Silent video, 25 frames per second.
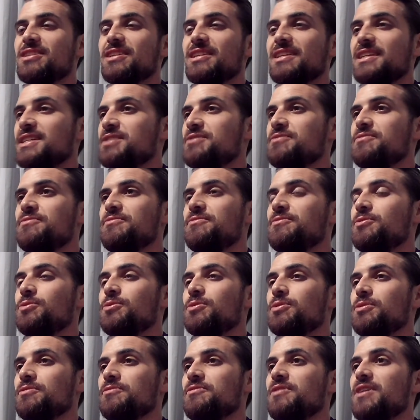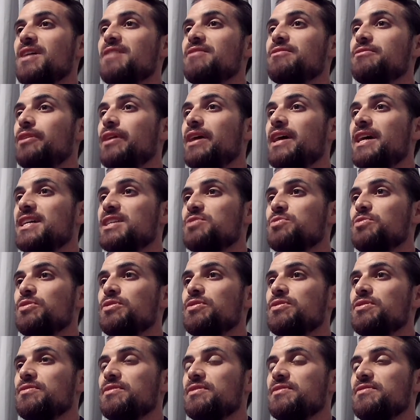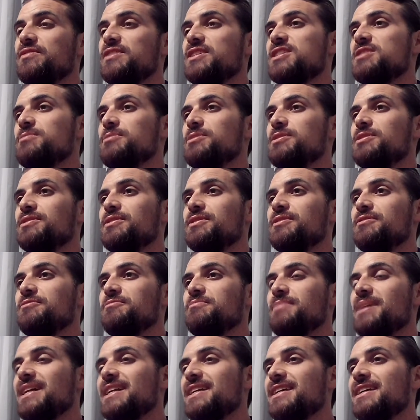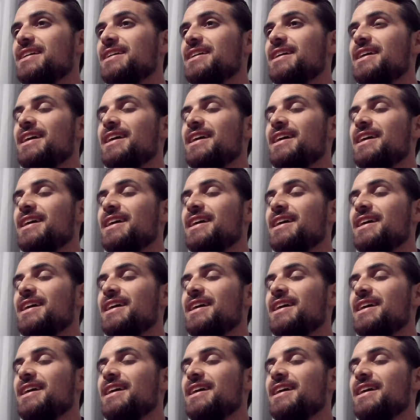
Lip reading: at least 4 or 5 grand's worth of investment of money,